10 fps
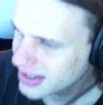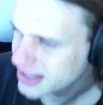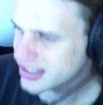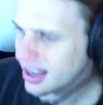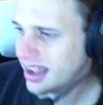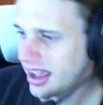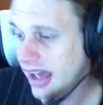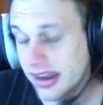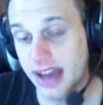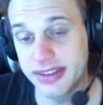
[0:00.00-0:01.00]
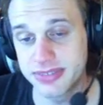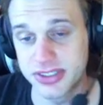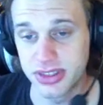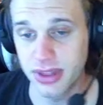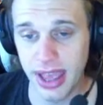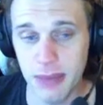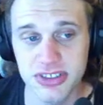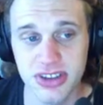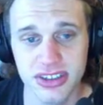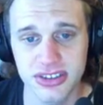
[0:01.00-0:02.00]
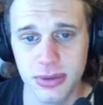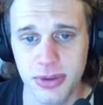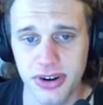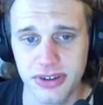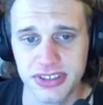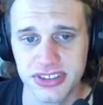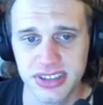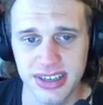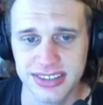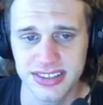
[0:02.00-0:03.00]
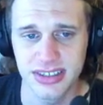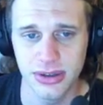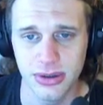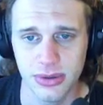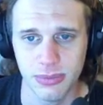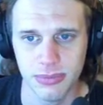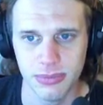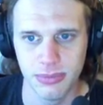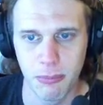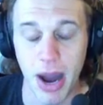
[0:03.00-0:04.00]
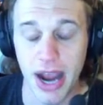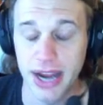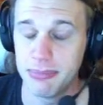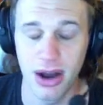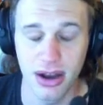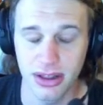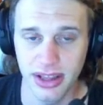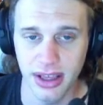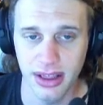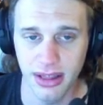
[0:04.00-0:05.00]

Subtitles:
Just die. The Amazon's armor nerf is still mind-boggling.